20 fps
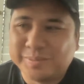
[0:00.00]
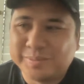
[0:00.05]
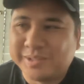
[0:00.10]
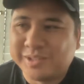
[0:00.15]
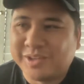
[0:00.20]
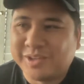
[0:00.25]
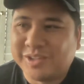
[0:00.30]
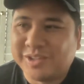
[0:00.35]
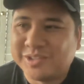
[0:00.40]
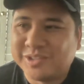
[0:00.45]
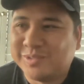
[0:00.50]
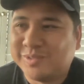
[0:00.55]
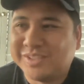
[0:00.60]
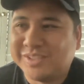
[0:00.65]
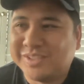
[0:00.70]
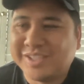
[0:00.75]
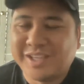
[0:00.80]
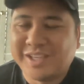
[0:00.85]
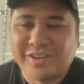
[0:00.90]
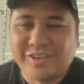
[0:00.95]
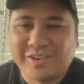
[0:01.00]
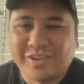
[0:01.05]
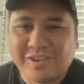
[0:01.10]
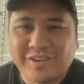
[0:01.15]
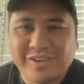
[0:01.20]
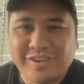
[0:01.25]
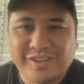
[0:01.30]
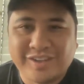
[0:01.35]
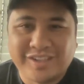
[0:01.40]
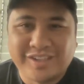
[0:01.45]
but they're also ones that are,
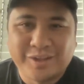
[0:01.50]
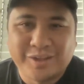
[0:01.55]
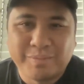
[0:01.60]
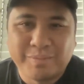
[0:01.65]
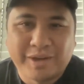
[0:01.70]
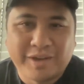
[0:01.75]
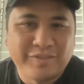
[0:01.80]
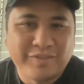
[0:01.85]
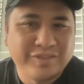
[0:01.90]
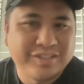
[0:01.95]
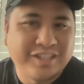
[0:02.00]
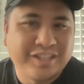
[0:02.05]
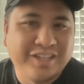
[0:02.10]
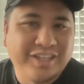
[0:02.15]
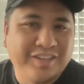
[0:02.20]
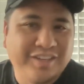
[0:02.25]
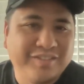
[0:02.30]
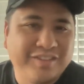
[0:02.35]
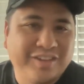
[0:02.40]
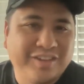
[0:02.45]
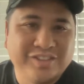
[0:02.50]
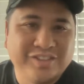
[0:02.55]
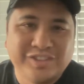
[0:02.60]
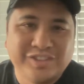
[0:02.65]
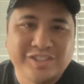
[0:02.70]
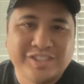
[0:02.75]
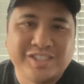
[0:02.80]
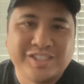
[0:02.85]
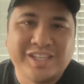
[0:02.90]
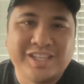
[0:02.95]
are like you can buy for 10, 11 dollars
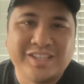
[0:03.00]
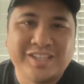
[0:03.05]
just to,